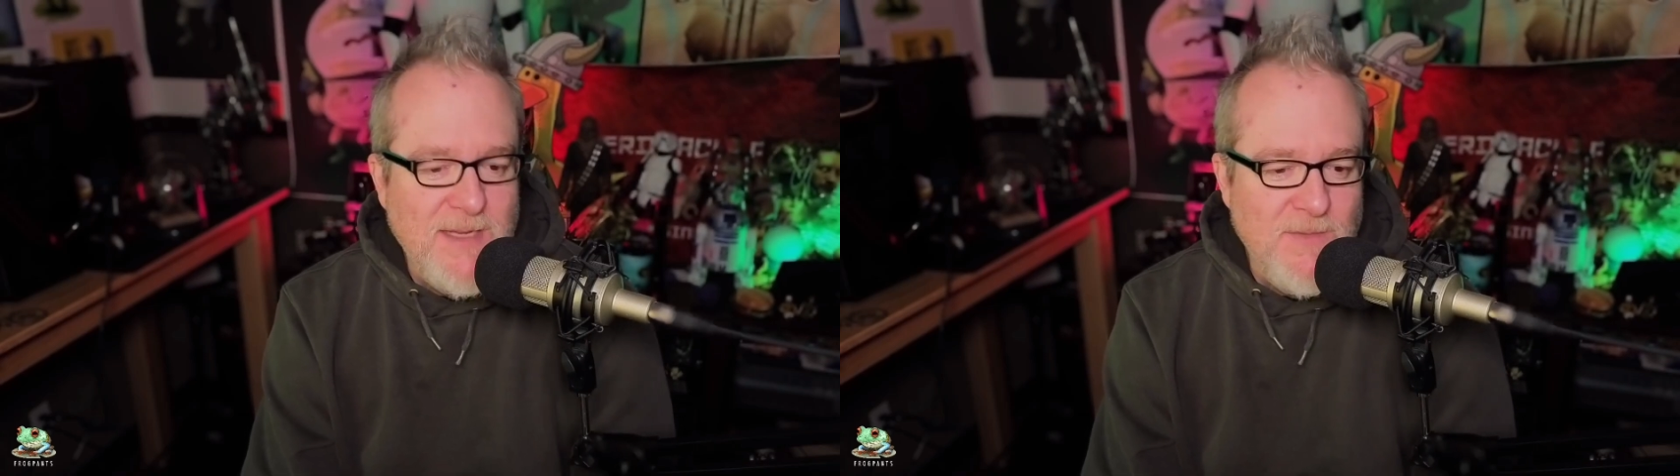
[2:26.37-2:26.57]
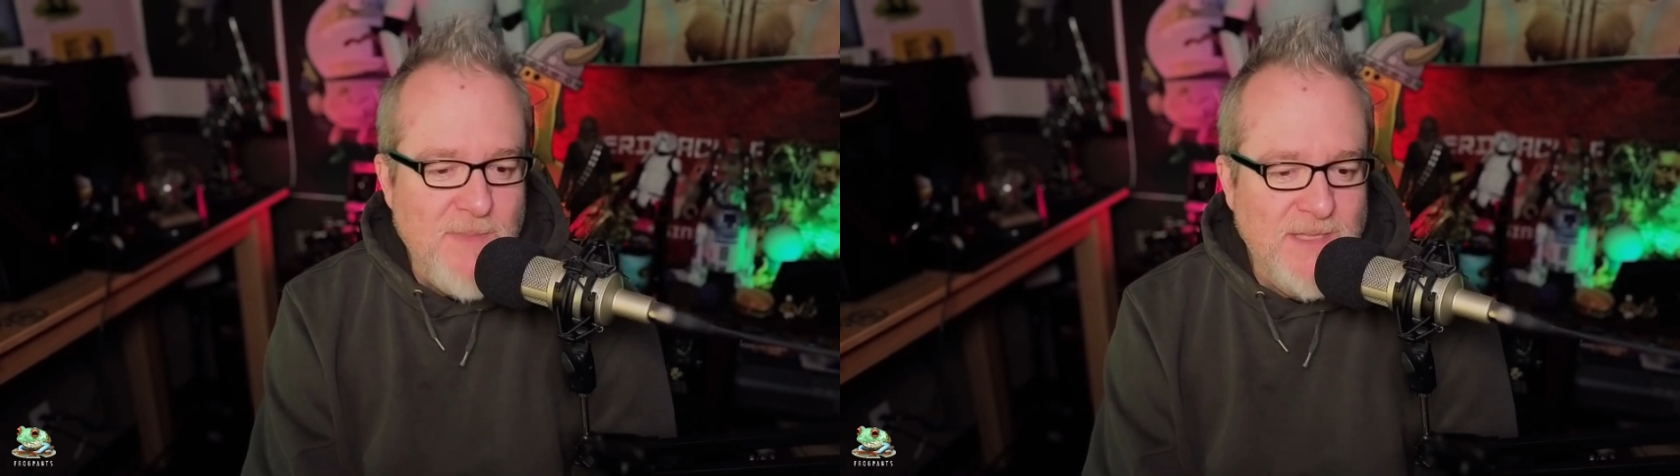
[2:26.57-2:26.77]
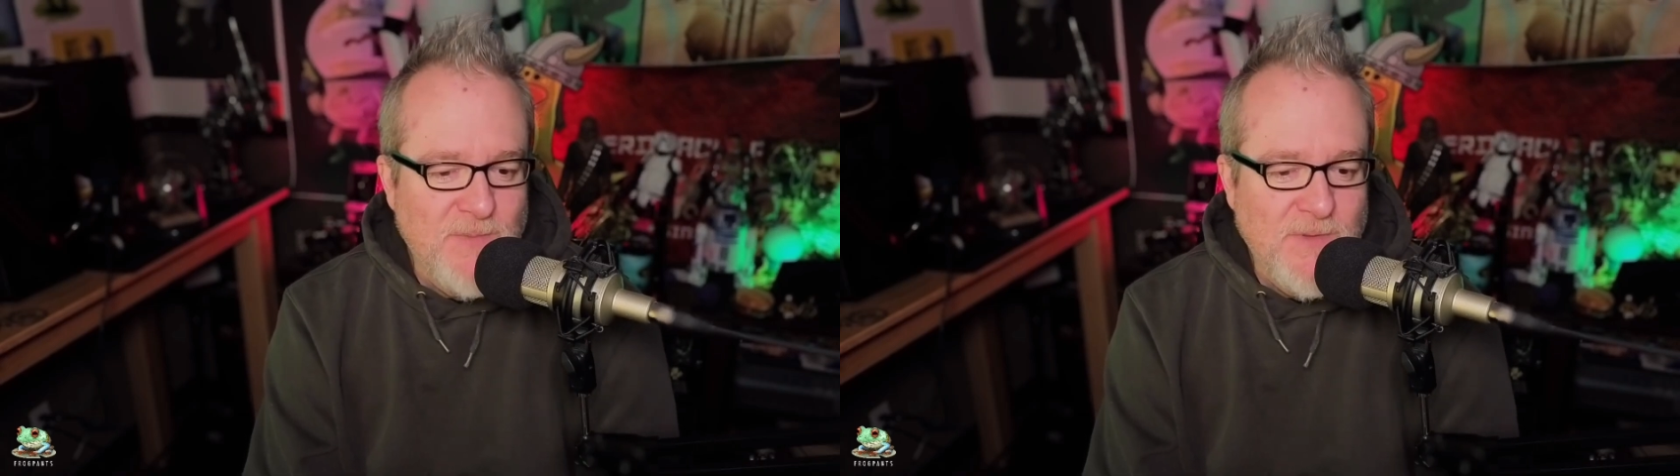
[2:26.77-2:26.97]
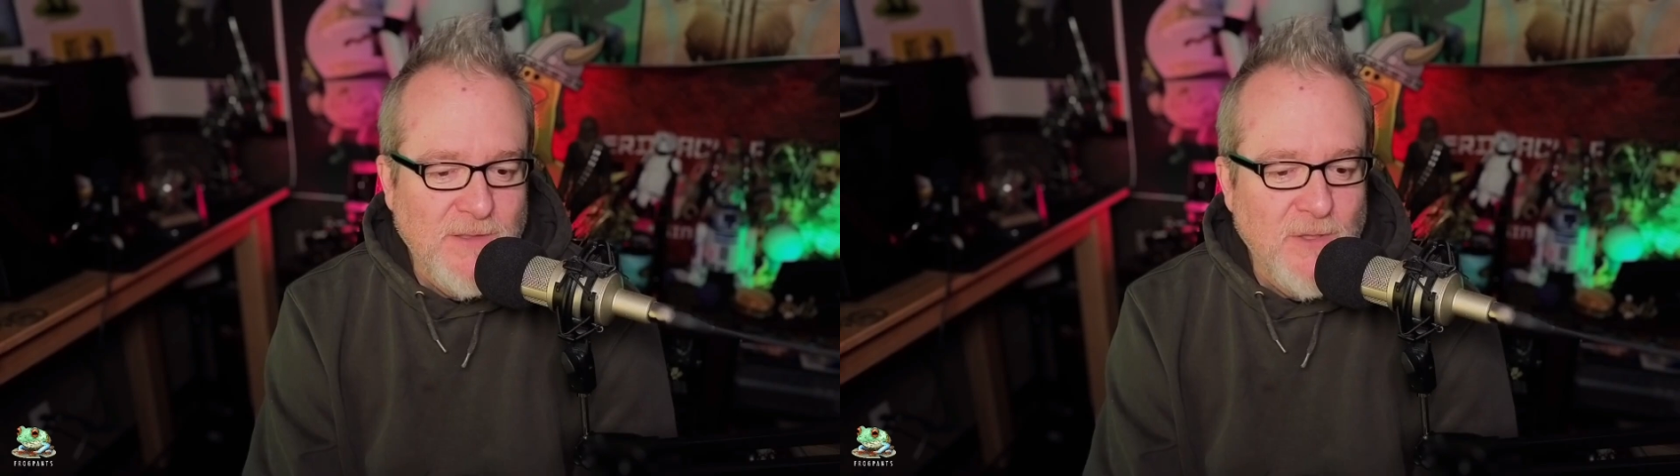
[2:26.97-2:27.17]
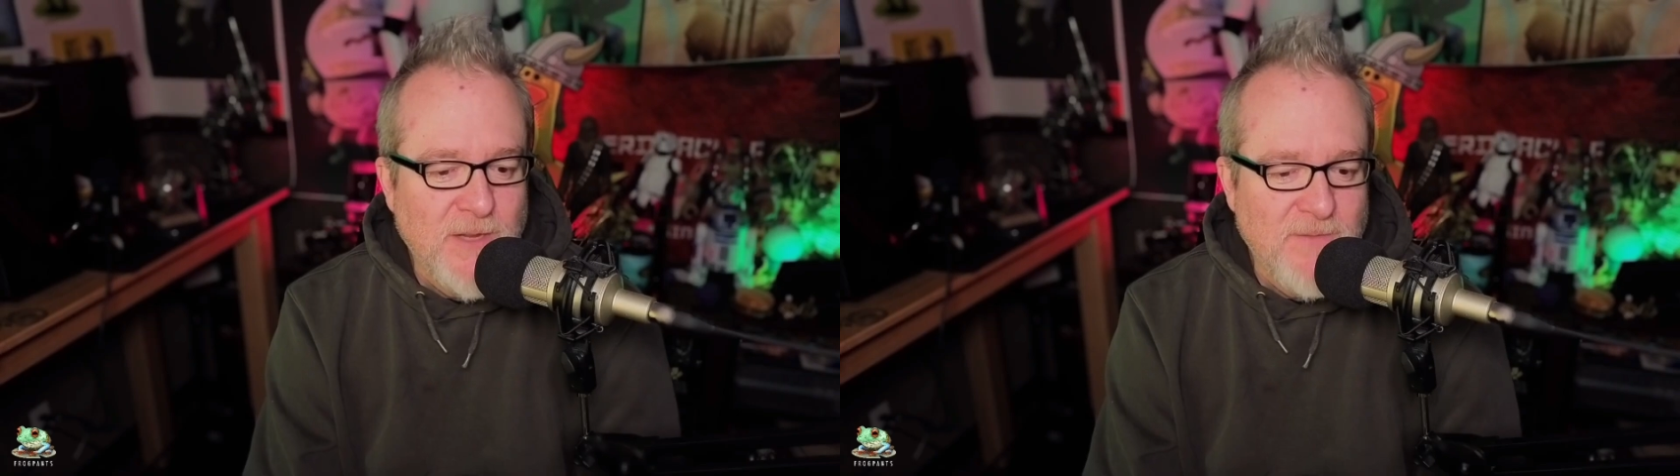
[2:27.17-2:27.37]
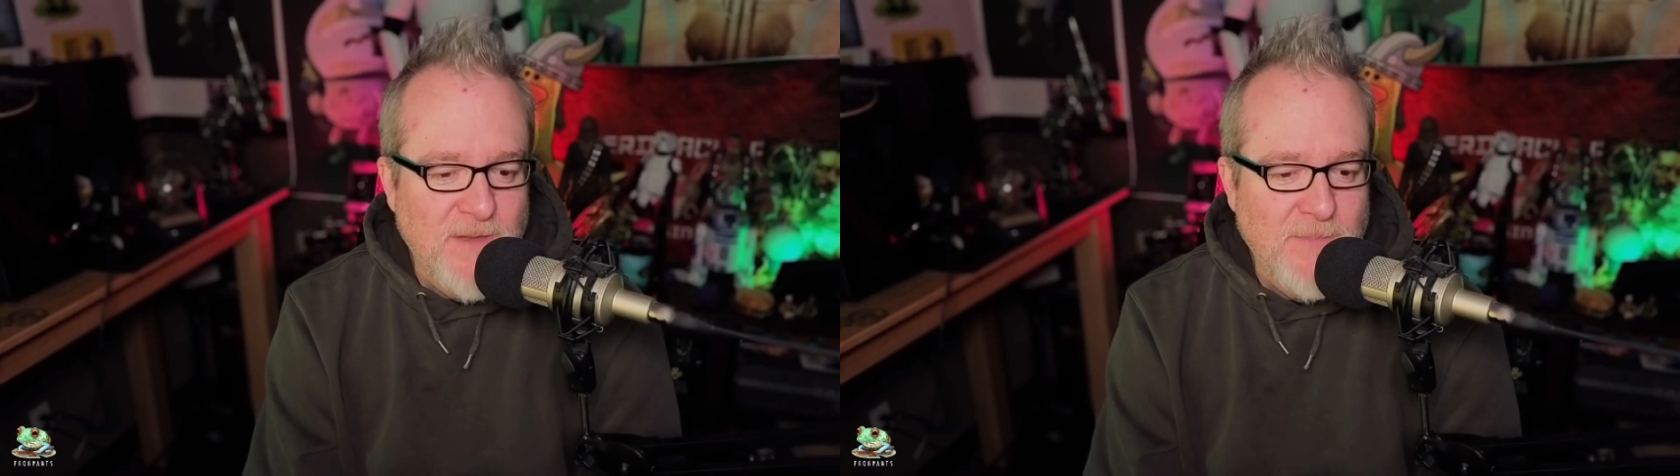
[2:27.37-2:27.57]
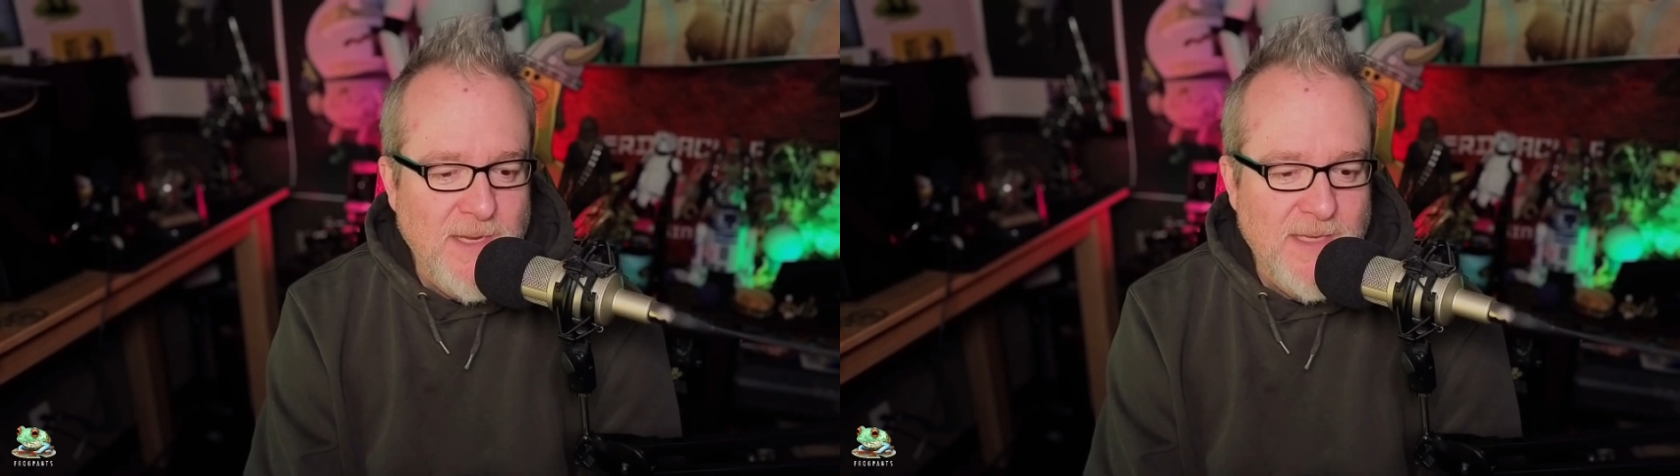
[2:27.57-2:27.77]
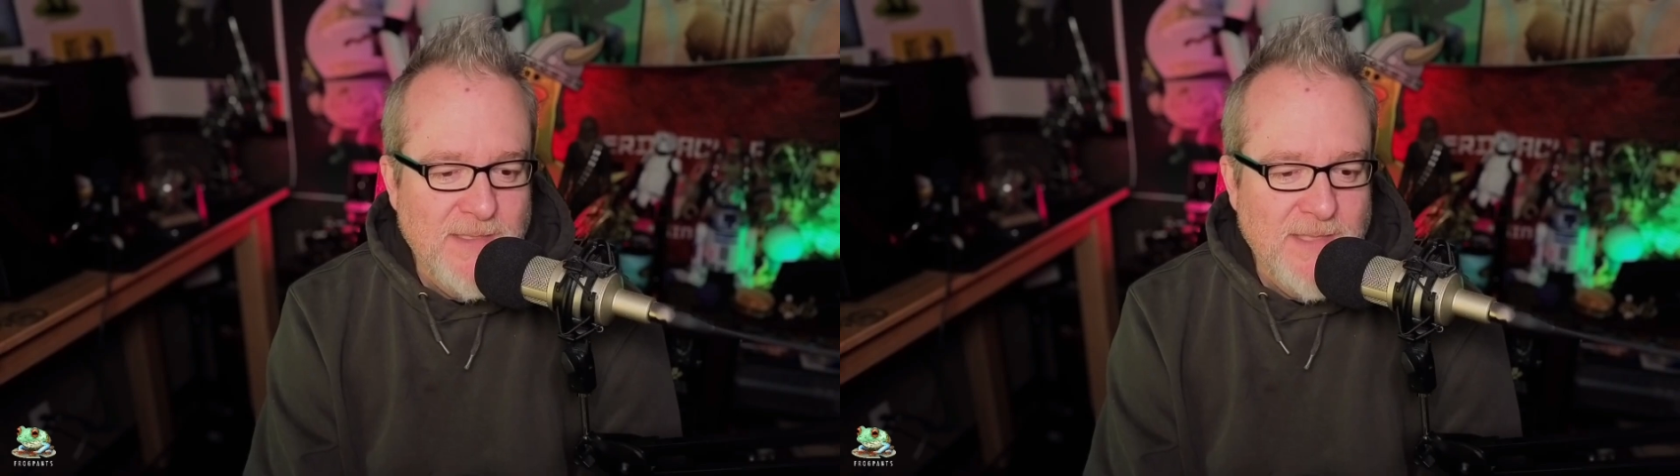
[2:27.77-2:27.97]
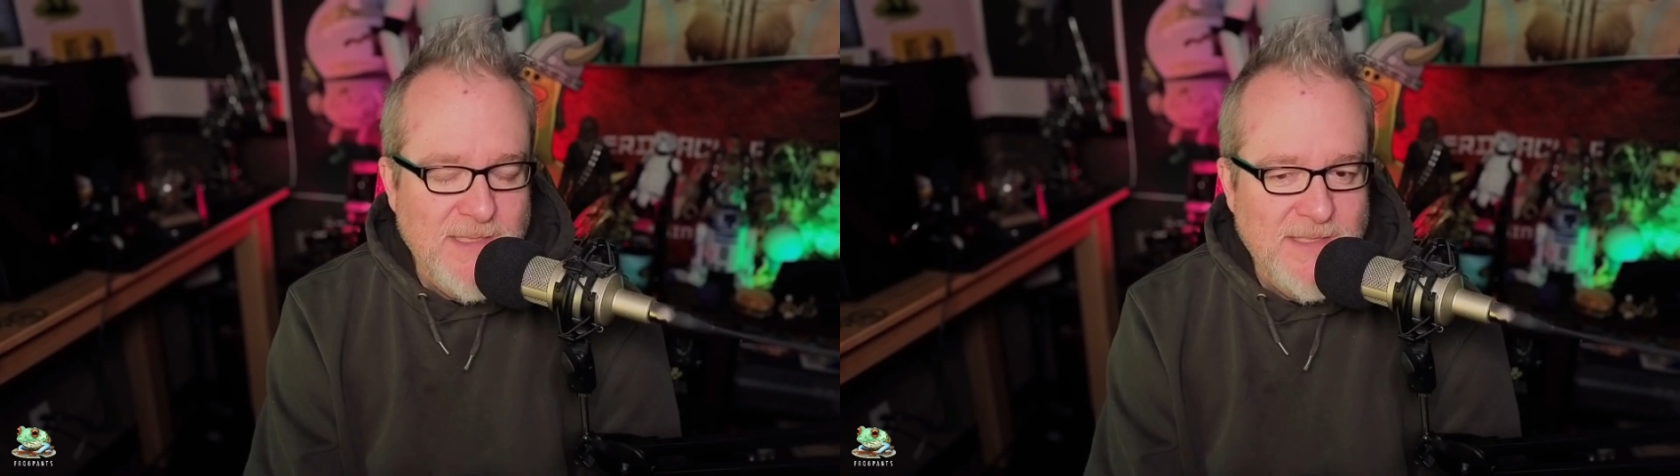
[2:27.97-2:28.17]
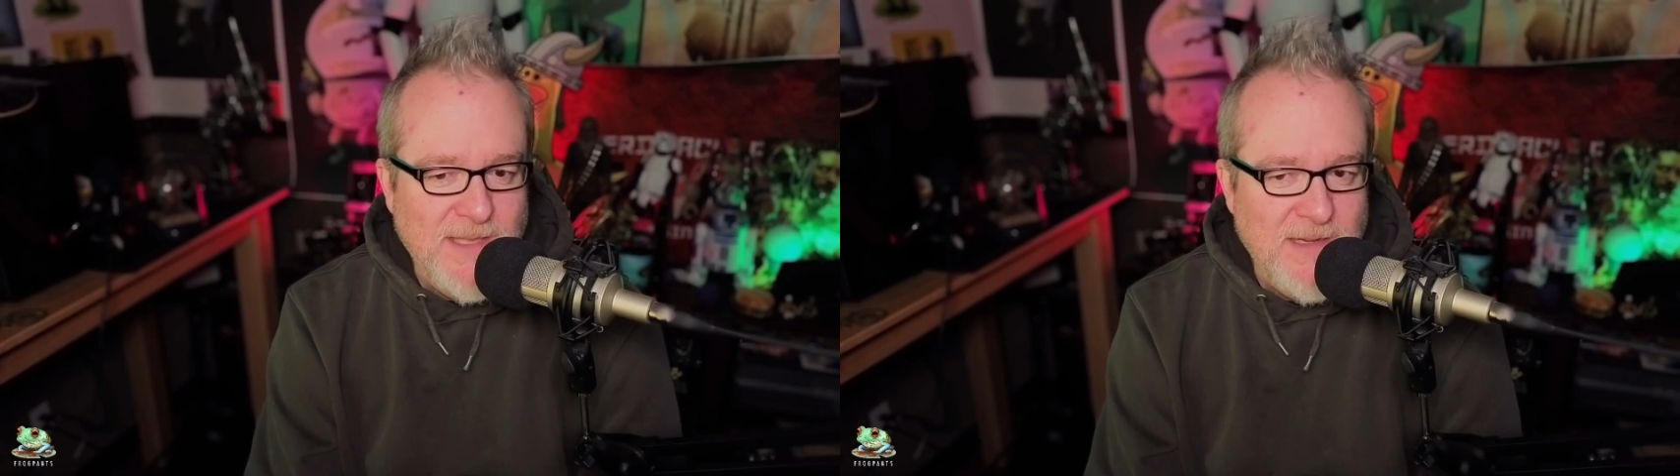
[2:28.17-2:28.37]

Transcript: to mess with the look of it because that's the